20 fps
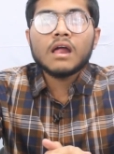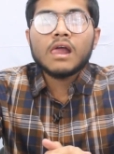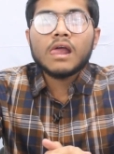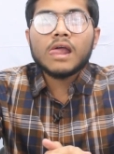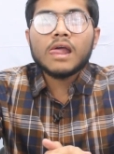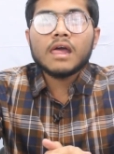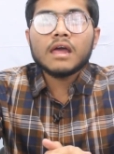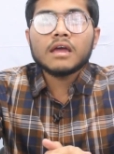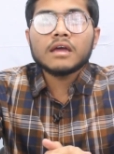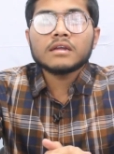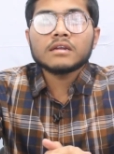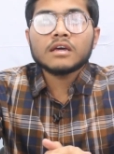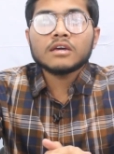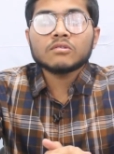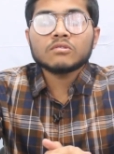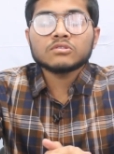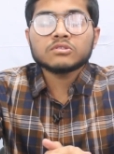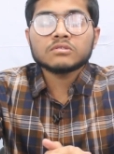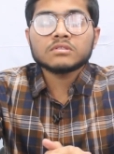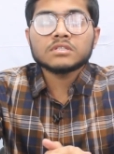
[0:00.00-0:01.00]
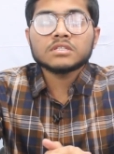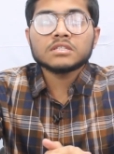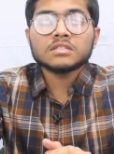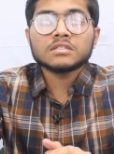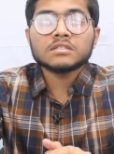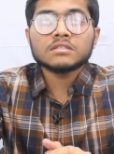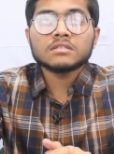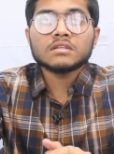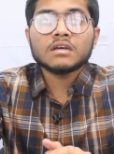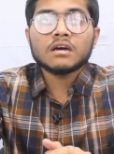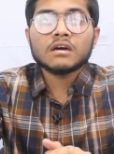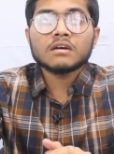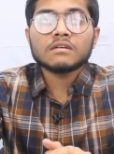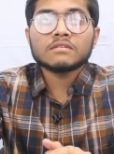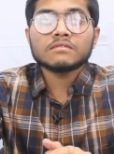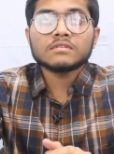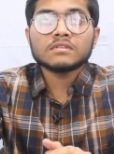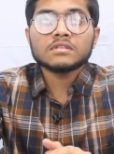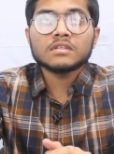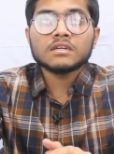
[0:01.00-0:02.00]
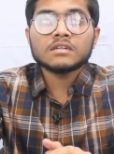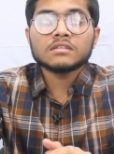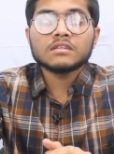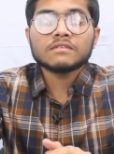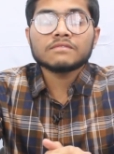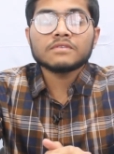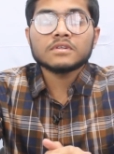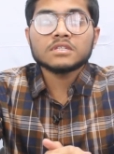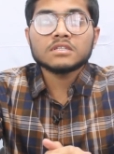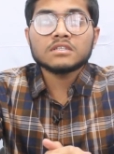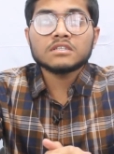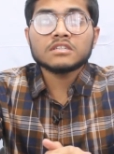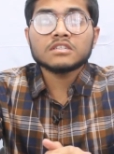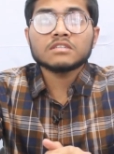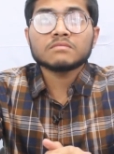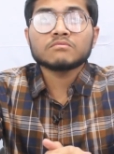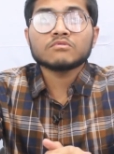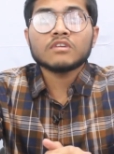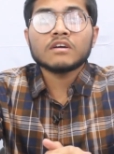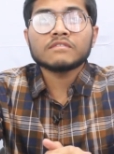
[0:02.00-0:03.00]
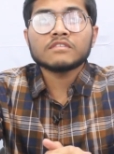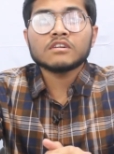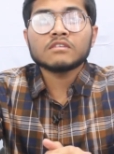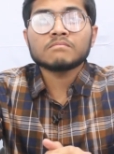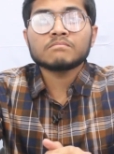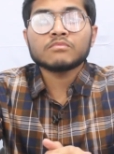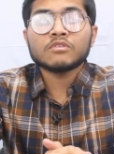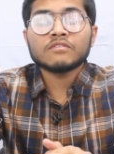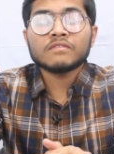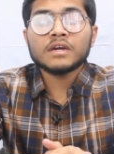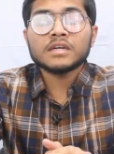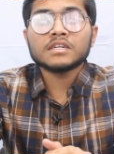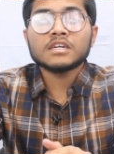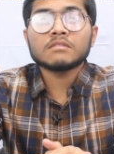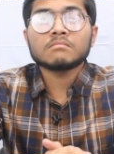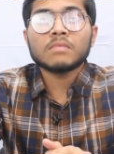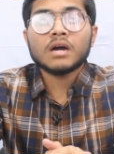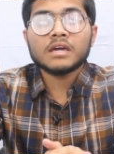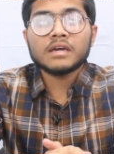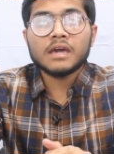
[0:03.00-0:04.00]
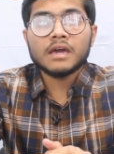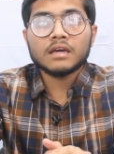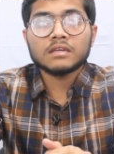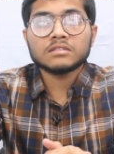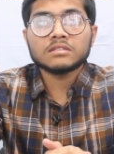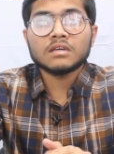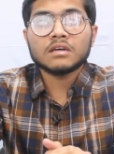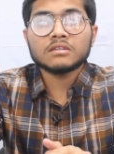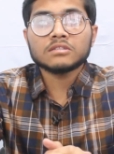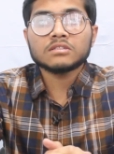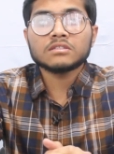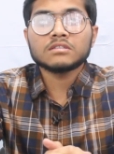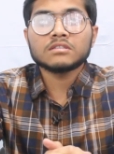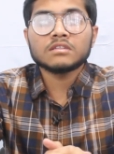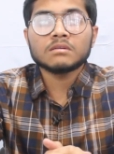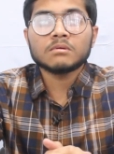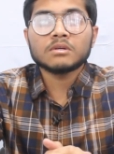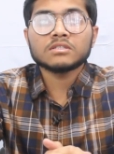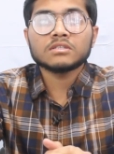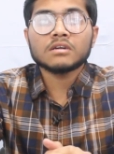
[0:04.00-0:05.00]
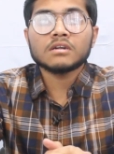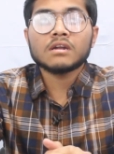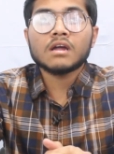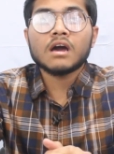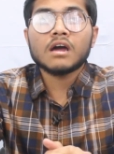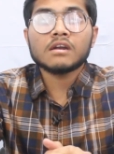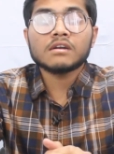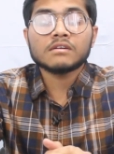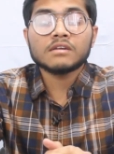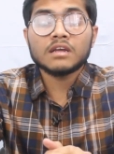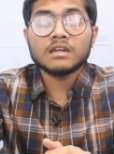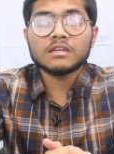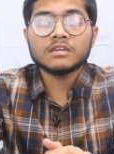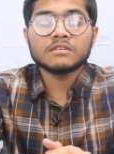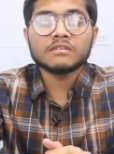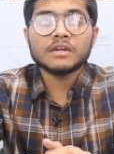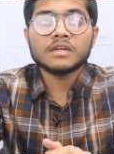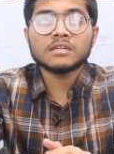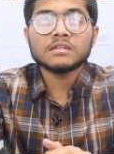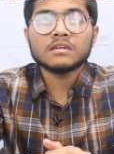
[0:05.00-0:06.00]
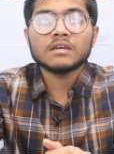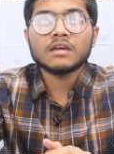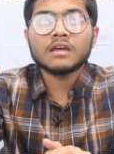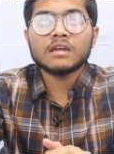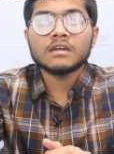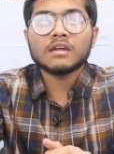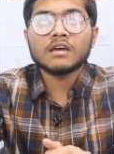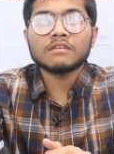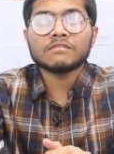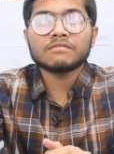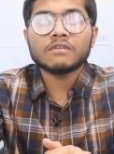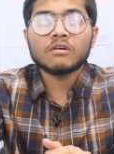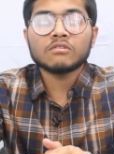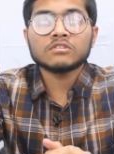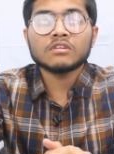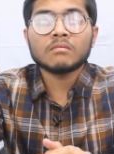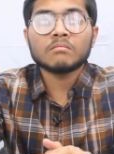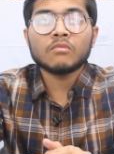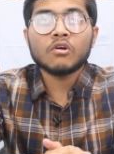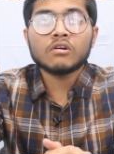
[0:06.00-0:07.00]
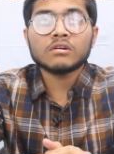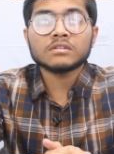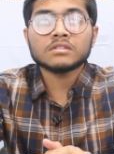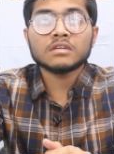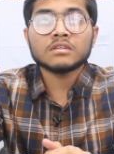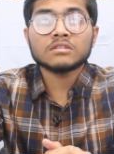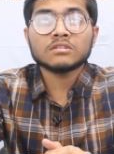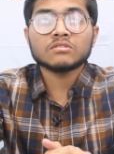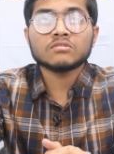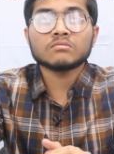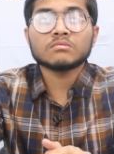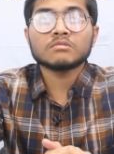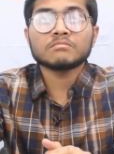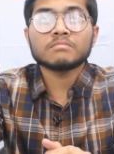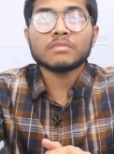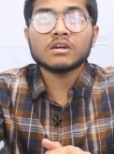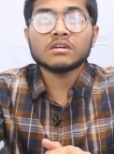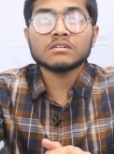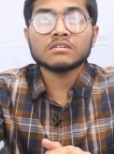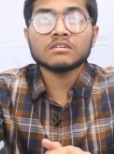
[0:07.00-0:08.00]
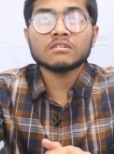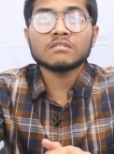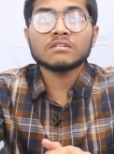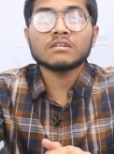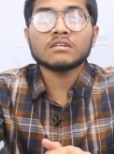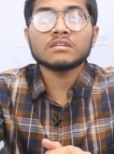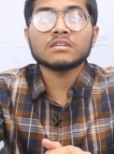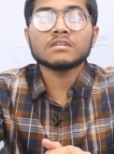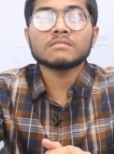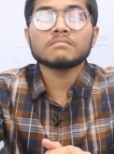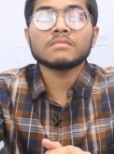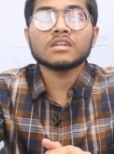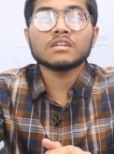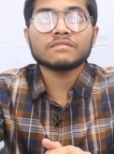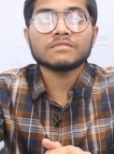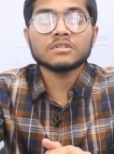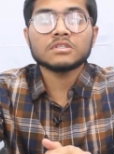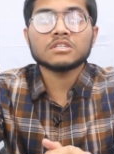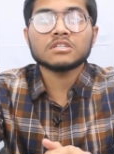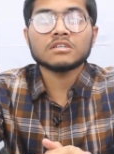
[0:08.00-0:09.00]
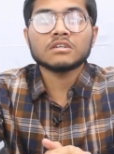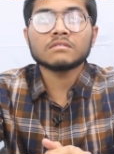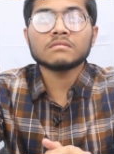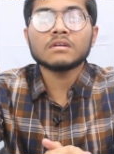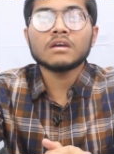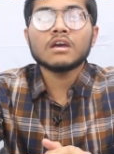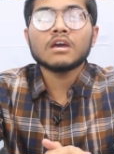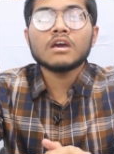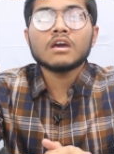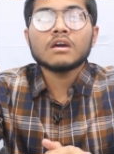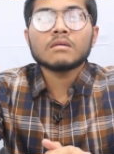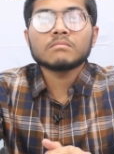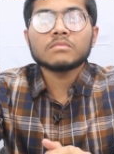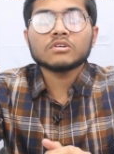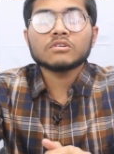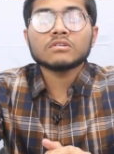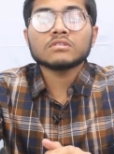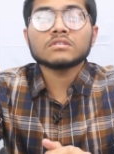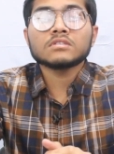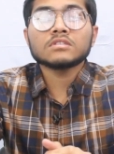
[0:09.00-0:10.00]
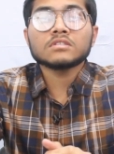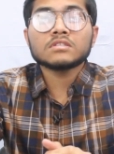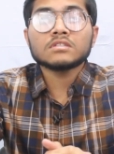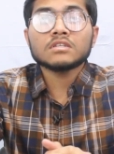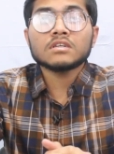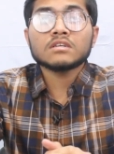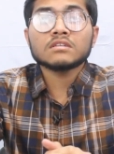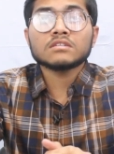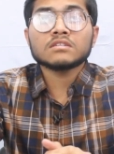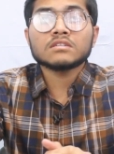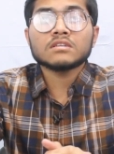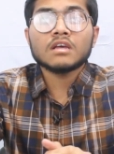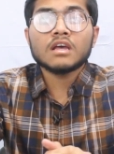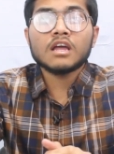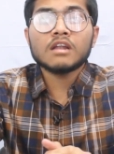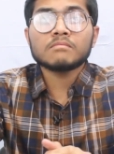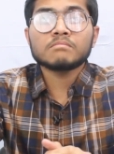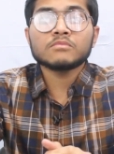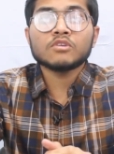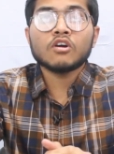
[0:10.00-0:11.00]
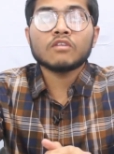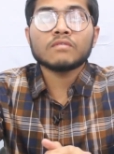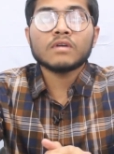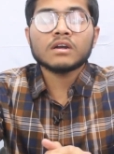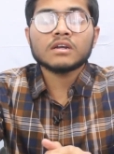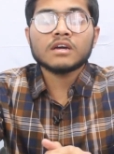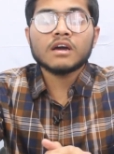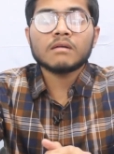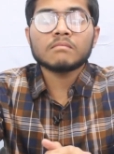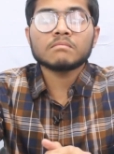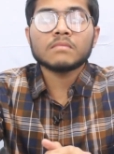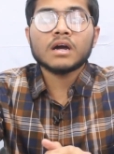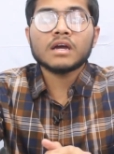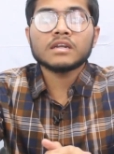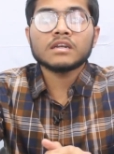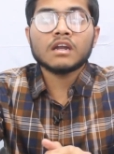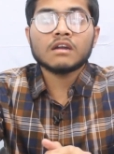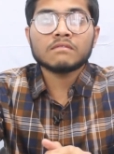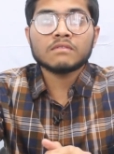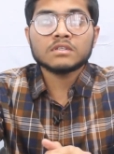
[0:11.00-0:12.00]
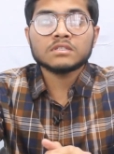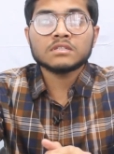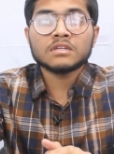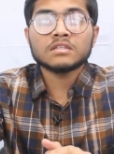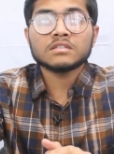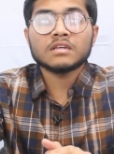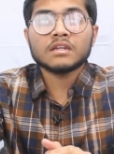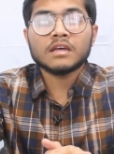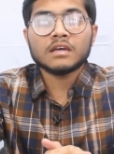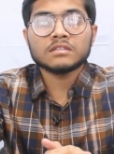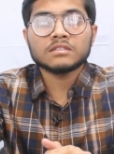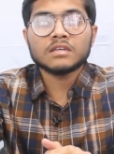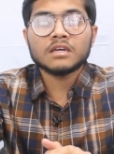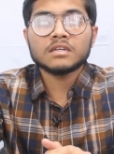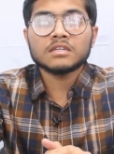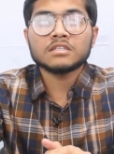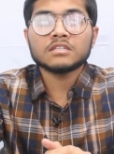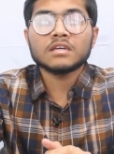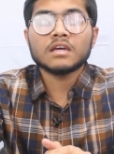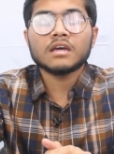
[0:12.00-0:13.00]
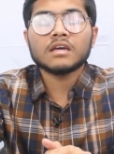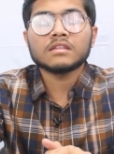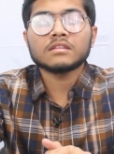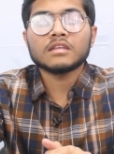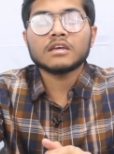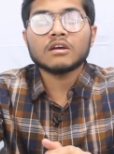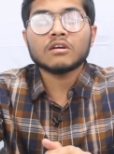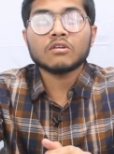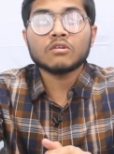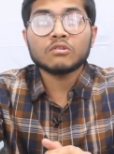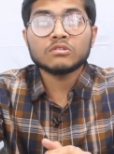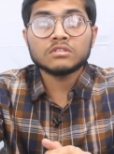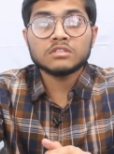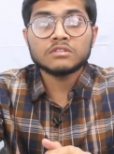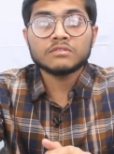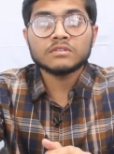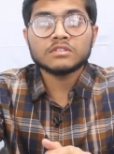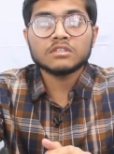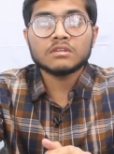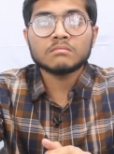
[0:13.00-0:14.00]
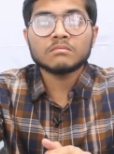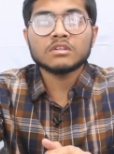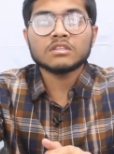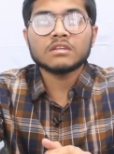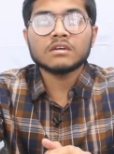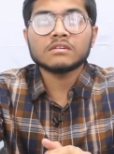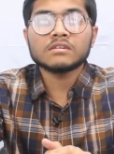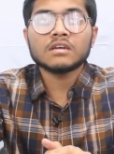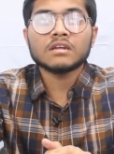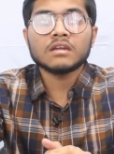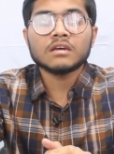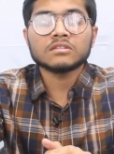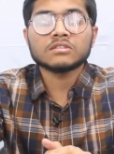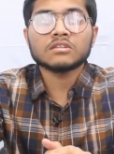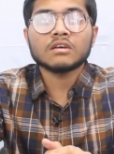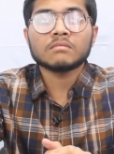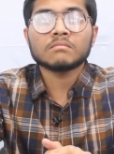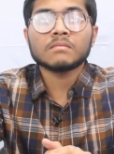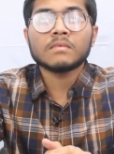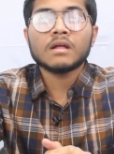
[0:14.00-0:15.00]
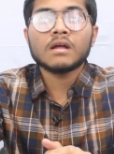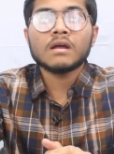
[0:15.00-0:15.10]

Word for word: and I also think the, that the facilities provided, provided by Hexas Zindabazar are really great and I found the mock test to be particularly beneficial because these tests helped me overcome my nervousness and anxiety and they closely resemble the real exam